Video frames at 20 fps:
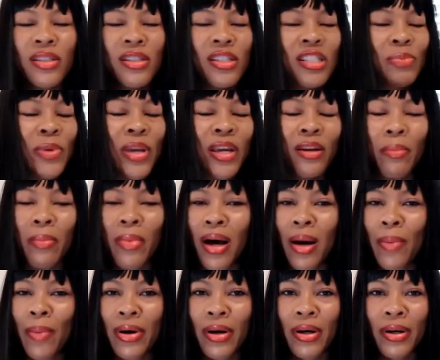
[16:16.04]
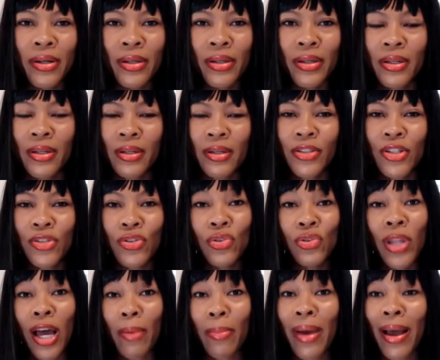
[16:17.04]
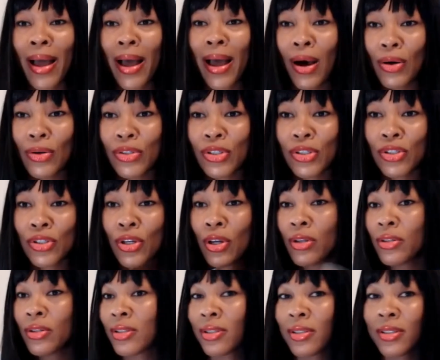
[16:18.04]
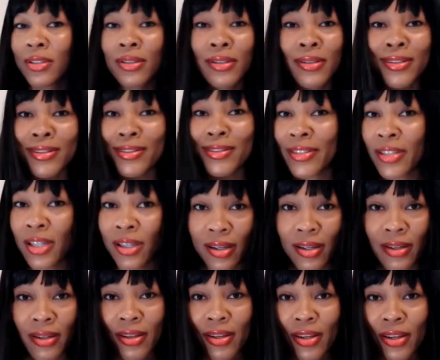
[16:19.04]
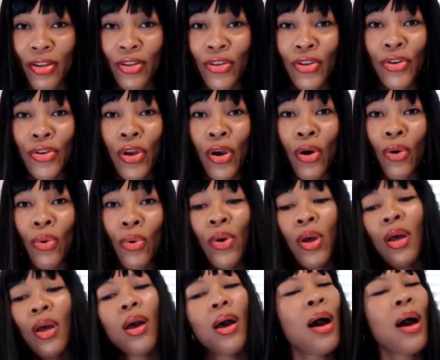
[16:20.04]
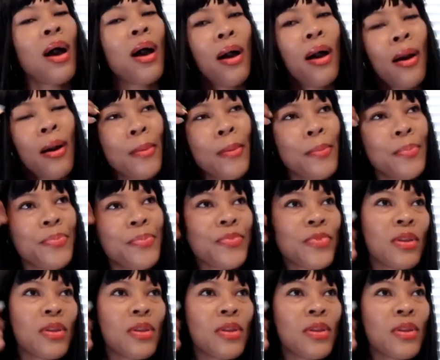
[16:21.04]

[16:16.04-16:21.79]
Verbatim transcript: just being a mama. Did you like my house? Duh, duh, duh, you know, um,